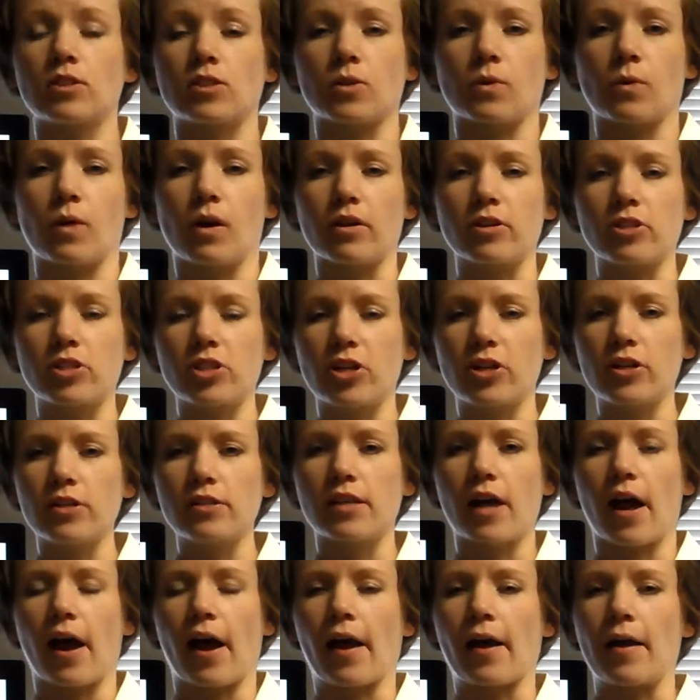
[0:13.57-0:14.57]
So I'll share
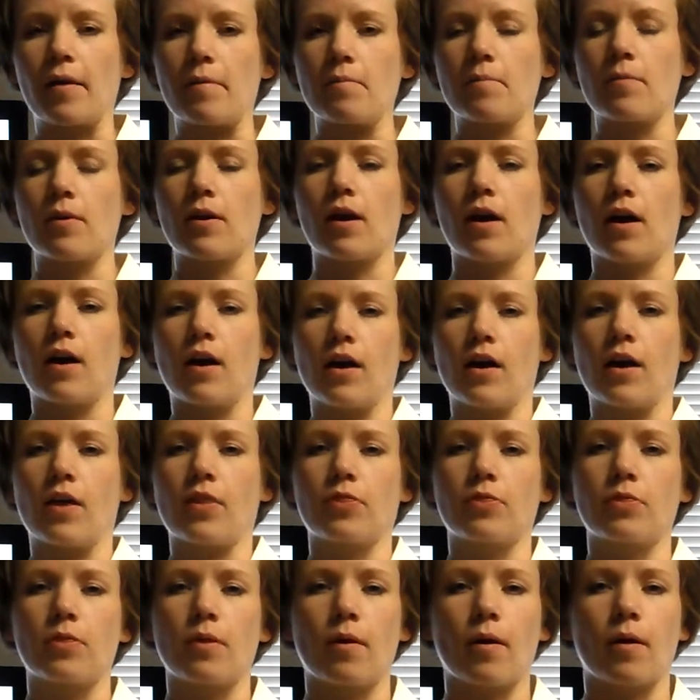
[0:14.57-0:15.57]
a time
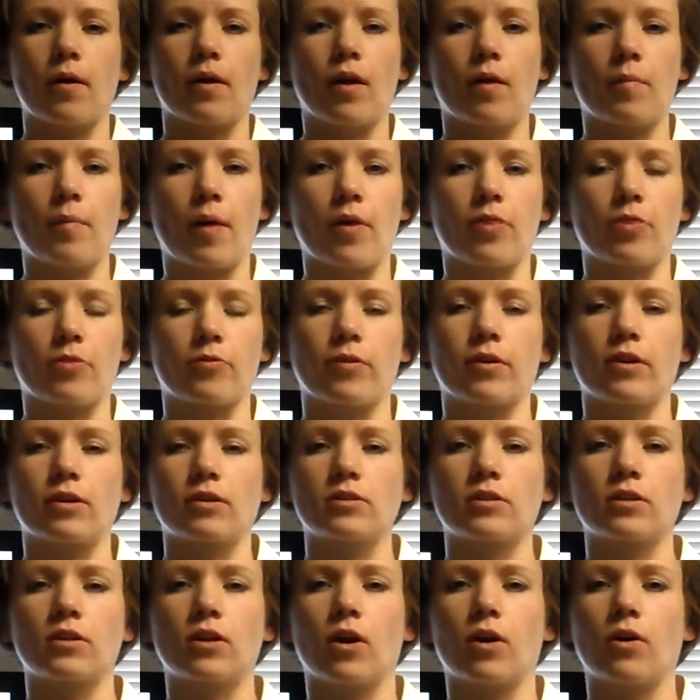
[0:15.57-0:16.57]
about 3
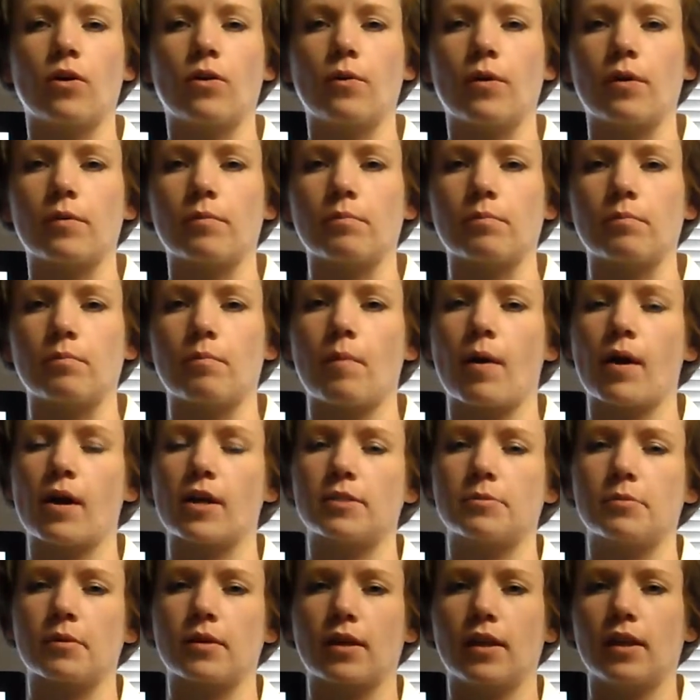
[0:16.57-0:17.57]
years ago when my
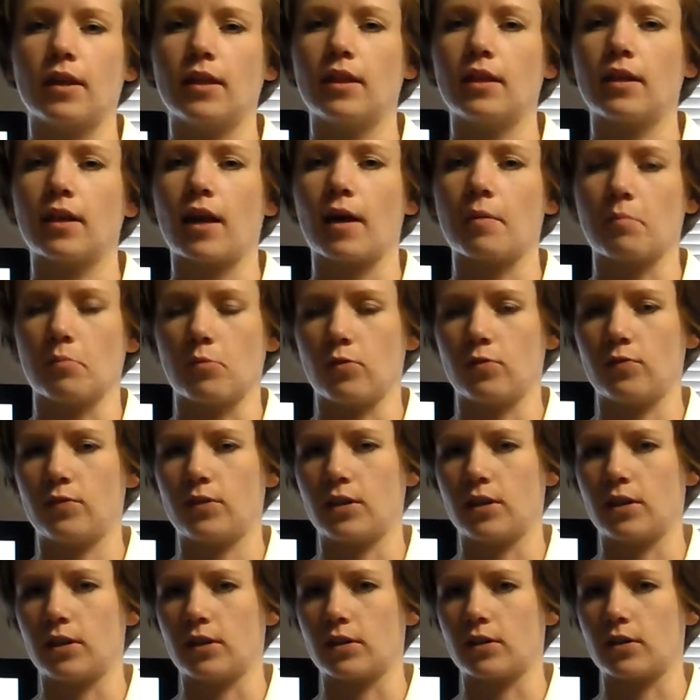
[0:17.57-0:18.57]
husband Keith and I
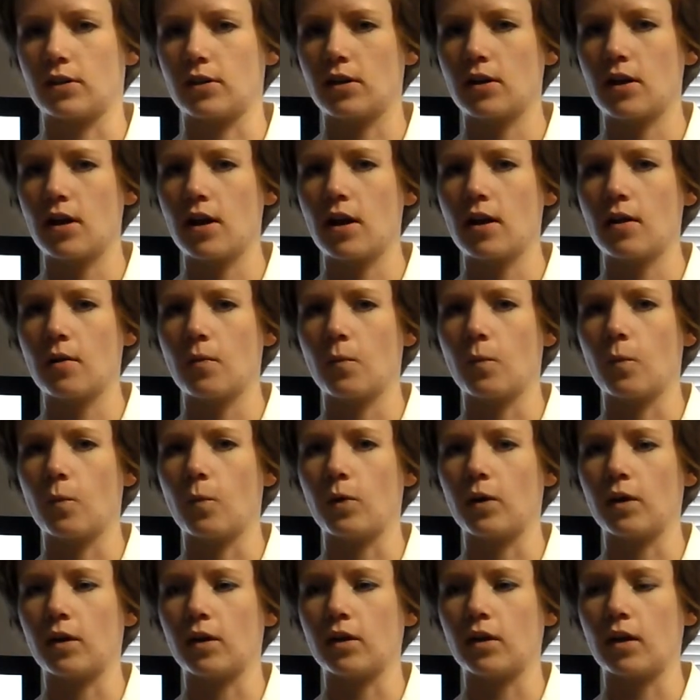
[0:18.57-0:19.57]
moved here.
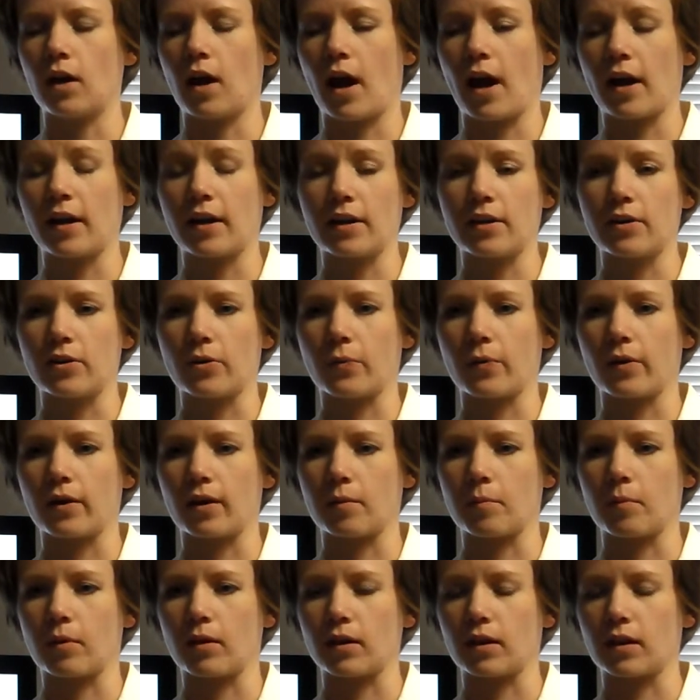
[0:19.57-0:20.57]
I didn't know
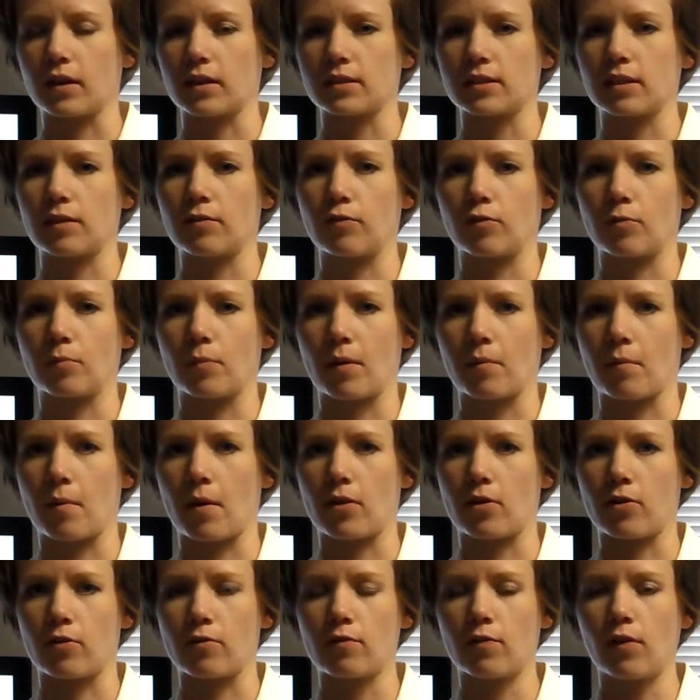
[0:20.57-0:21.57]
anybody except for my
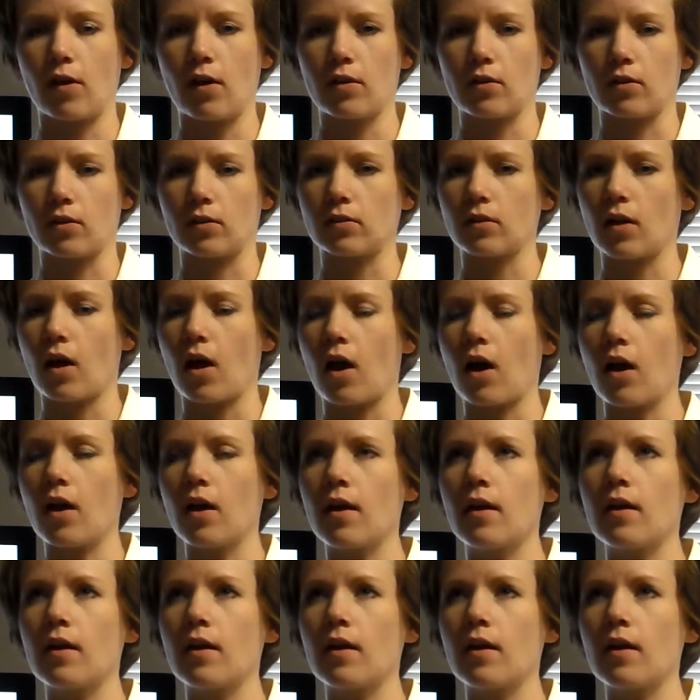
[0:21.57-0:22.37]
mother and father-in-law.